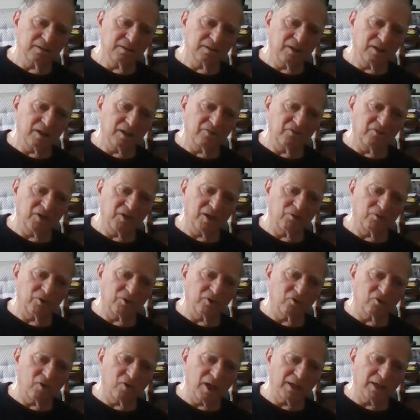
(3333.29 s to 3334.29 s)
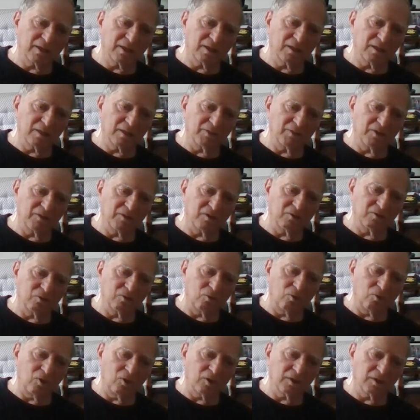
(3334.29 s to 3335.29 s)
the NVA were tracking them as they were
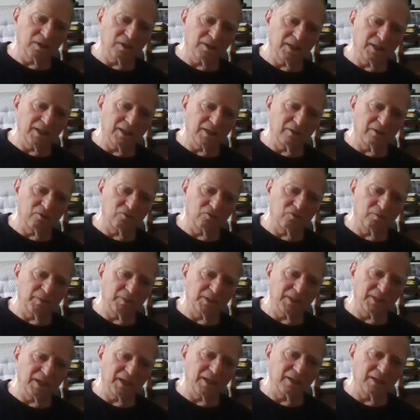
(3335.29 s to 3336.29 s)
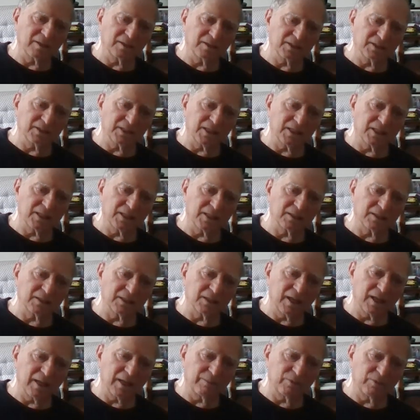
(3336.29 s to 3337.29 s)
walking down the battalion sized
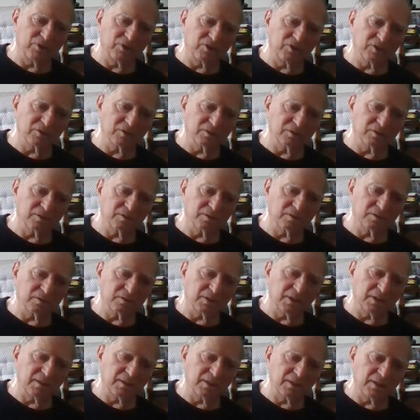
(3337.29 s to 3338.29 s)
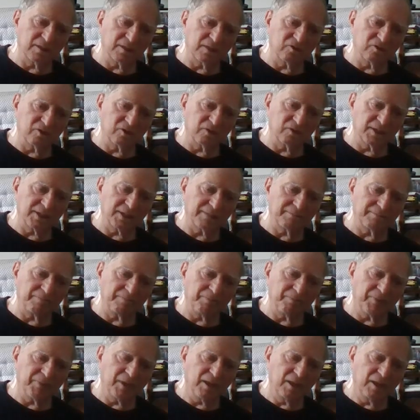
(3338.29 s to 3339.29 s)
ambush that they had set up.
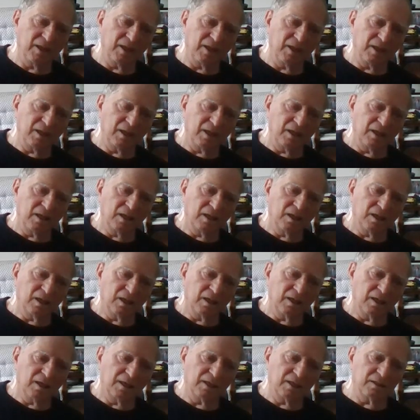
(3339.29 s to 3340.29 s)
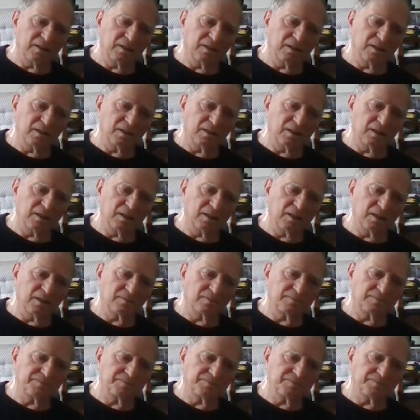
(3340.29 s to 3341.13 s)
And the uh,